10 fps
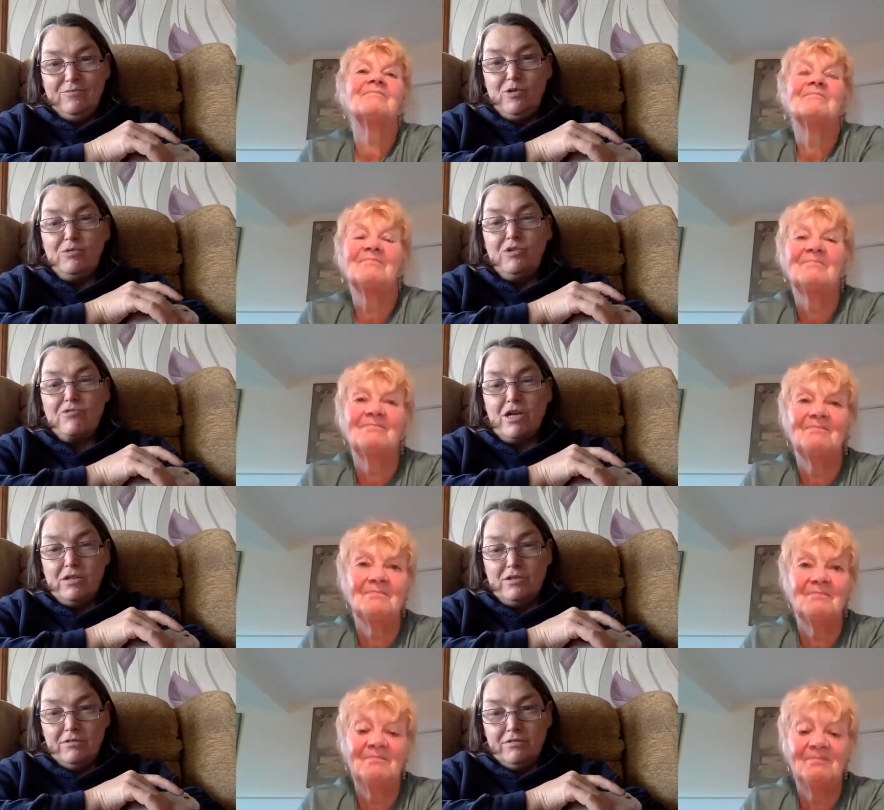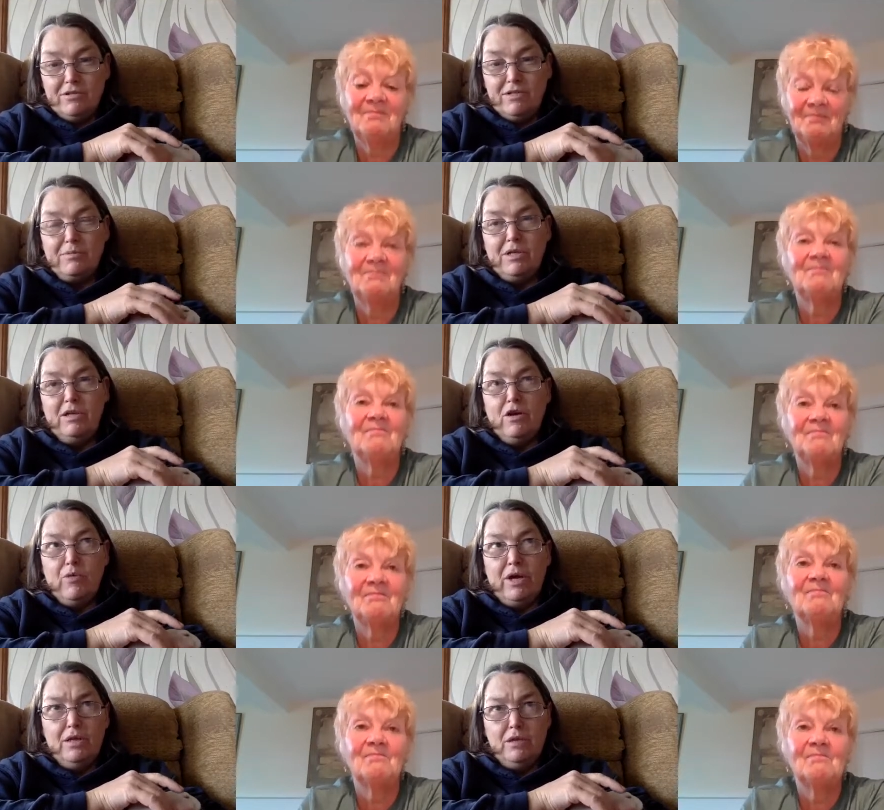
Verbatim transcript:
Speaker 1: which was great, except it didn't go away.